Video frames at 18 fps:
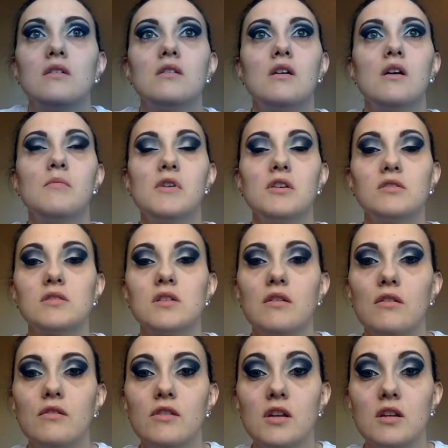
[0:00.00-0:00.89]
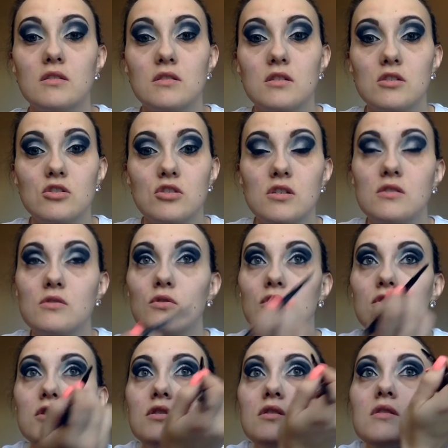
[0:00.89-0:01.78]
Amongst other things, because she's
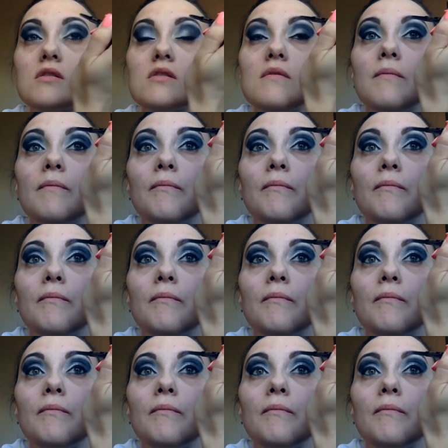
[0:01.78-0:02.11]
gorgeous.